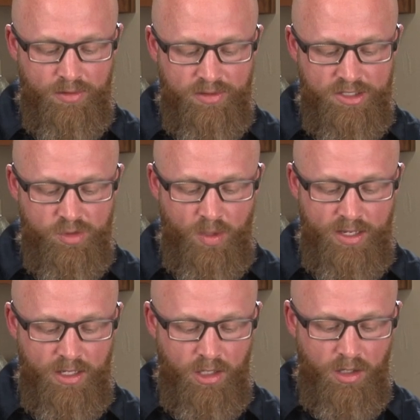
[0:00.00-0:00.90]
or this
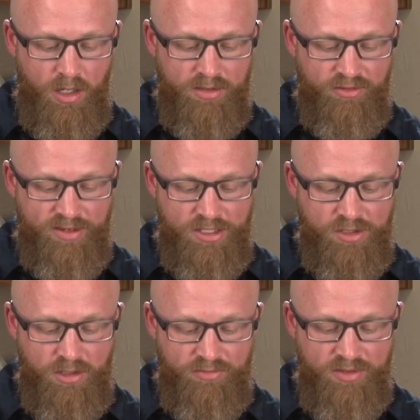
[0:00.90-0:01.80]
way along the
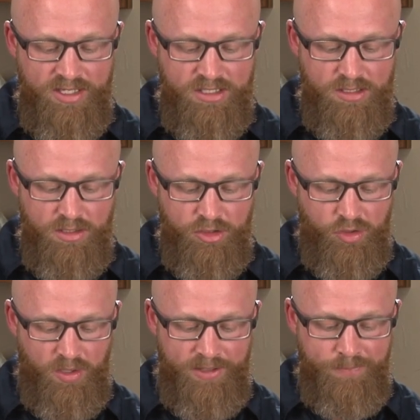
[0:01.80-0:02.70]
vector of this
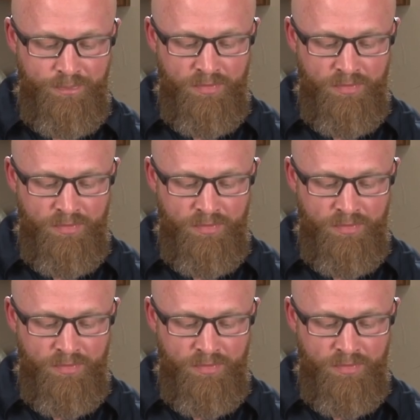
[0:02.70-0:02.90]
joint,